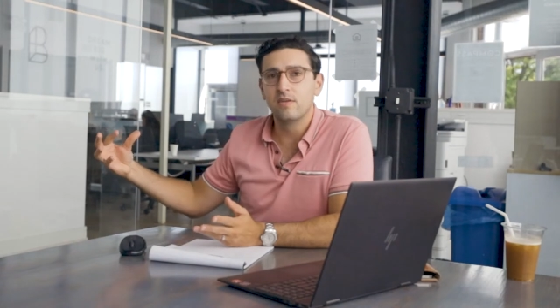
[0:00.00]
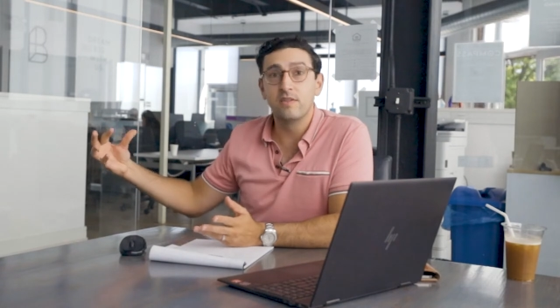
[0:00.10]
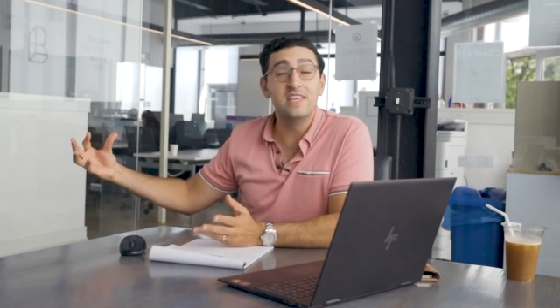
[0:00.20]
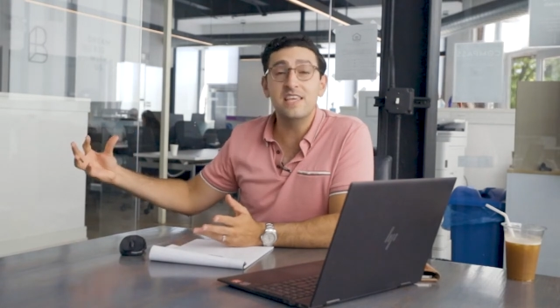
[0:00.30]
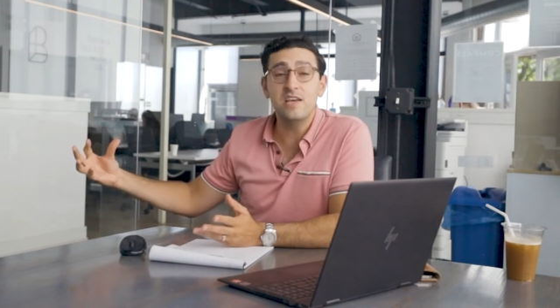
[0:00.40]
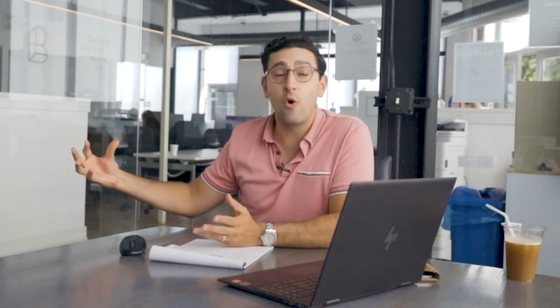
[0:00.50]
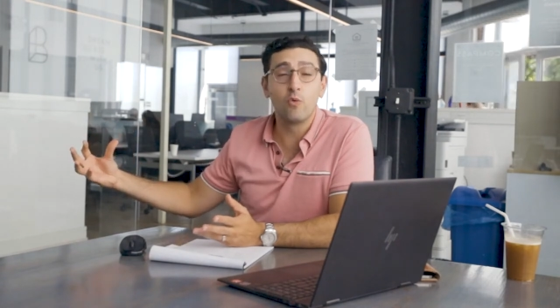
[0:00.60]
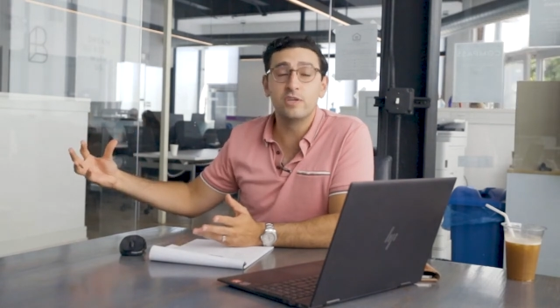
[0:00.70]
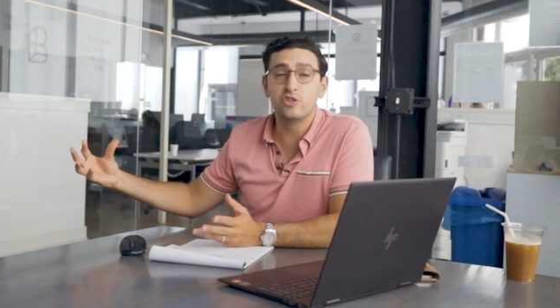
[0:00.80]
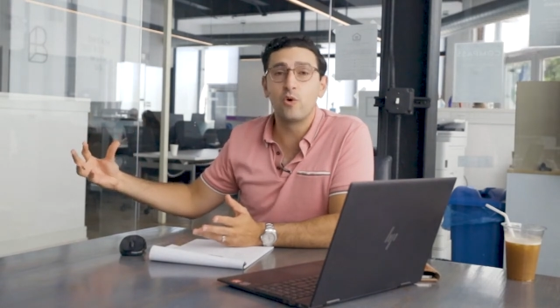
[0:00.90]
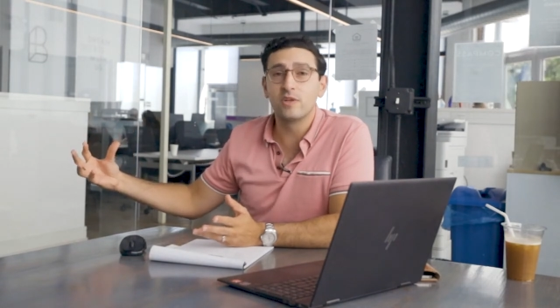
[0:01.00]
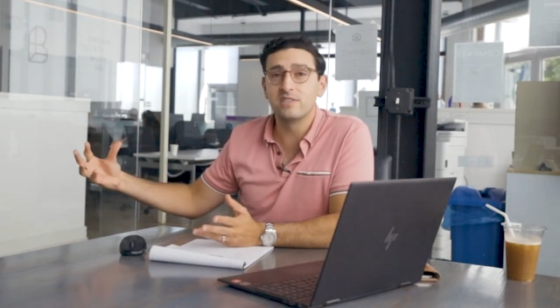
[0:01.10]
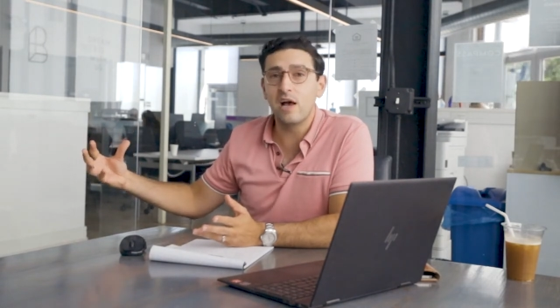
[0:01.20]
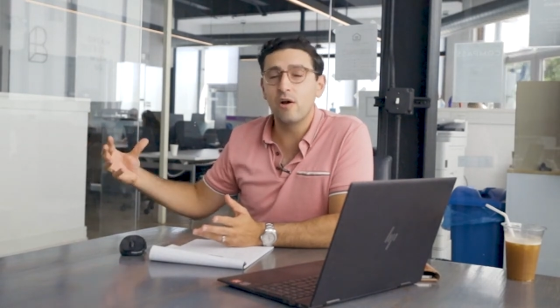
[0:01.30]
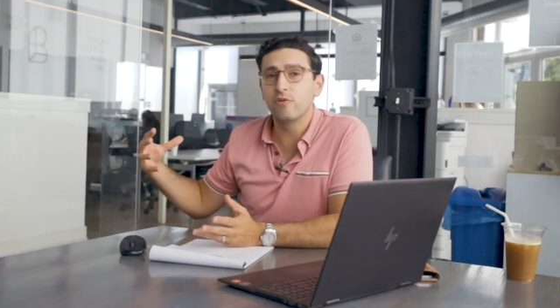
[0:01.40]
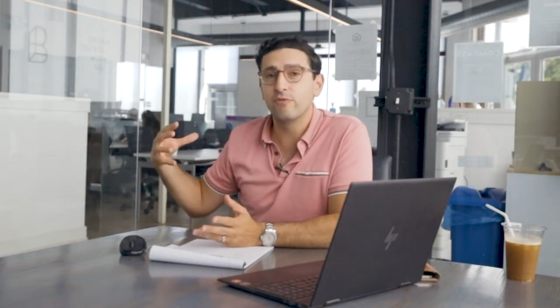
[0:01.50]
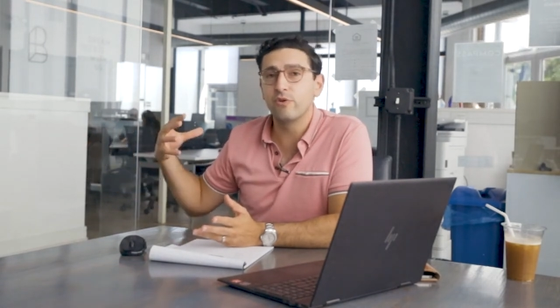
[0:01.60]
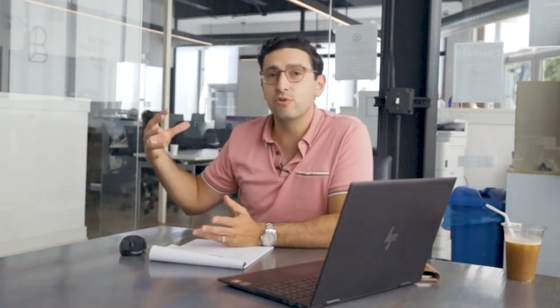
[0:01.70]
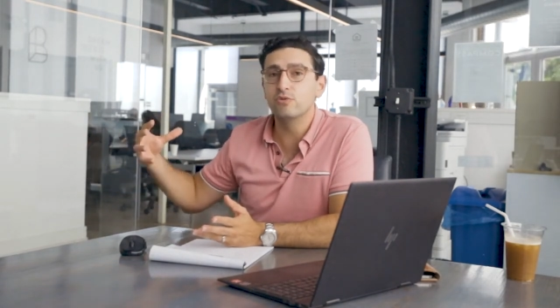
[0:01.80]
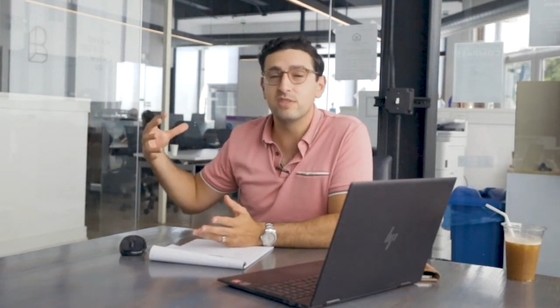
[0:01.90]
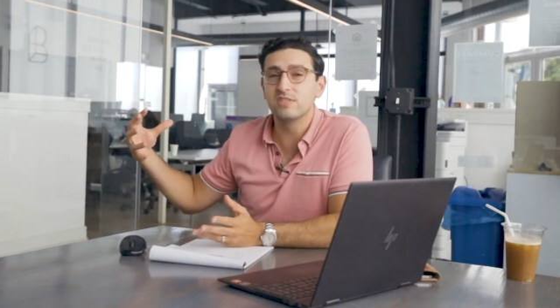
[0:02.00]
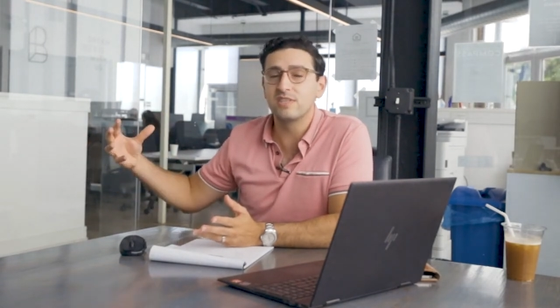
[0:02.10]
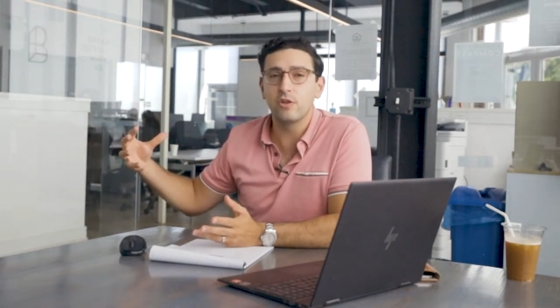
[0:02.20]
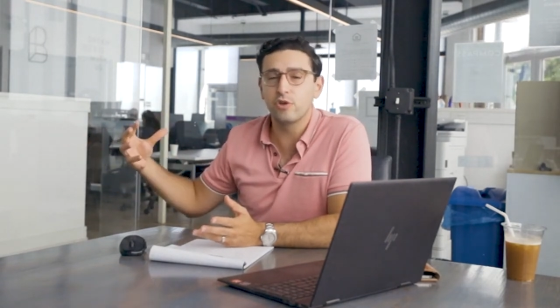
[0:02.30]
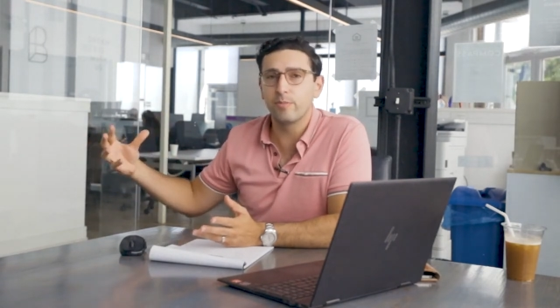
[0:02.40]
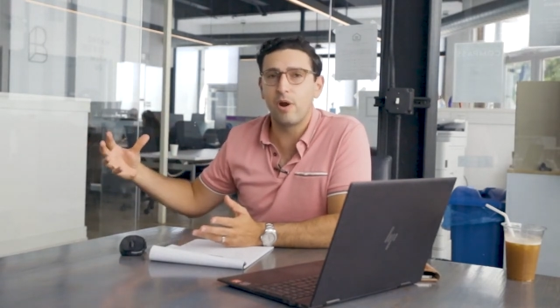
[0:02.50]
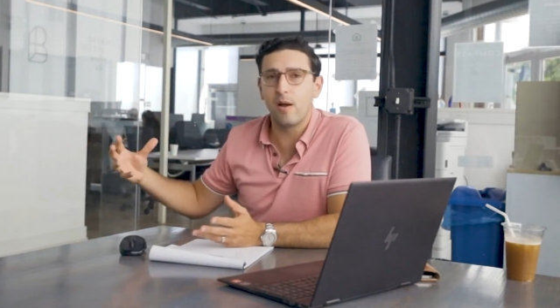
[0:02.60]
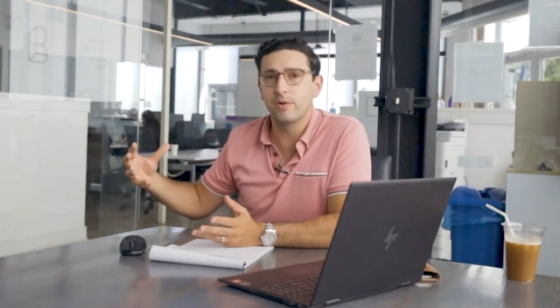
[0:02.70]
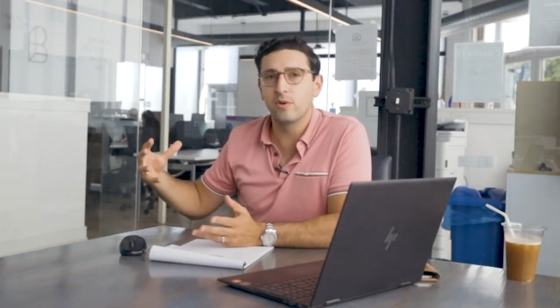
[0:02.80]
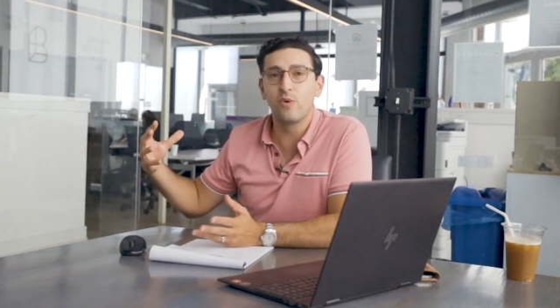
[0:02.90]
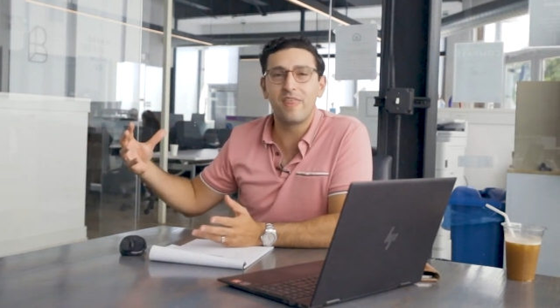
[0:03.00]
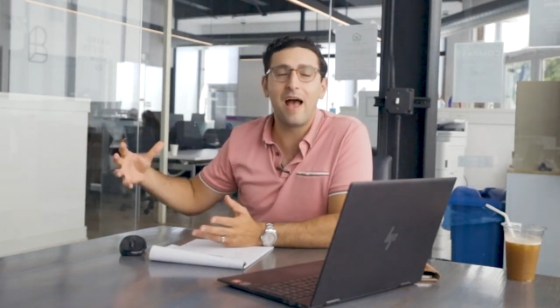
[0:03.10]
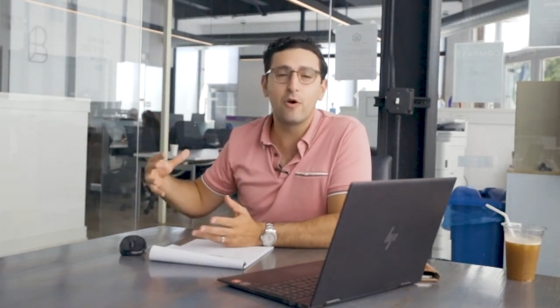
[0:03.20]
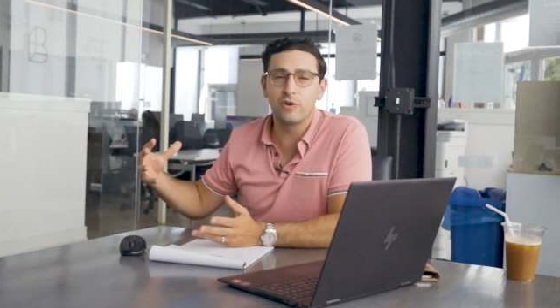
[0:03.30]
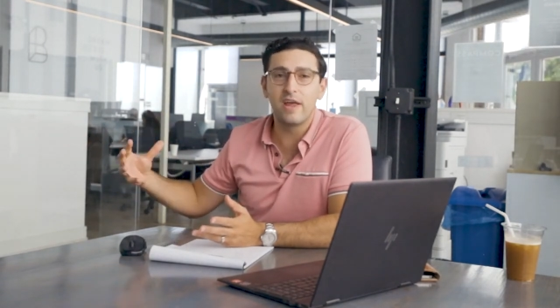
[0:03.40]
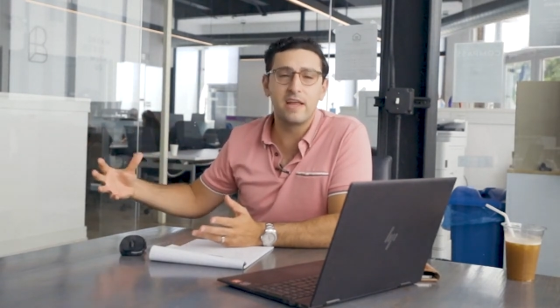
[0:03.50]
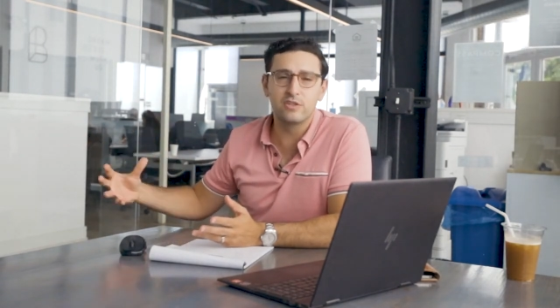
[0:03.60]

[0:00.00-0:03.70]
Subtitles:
the only show in town for you to sell your property without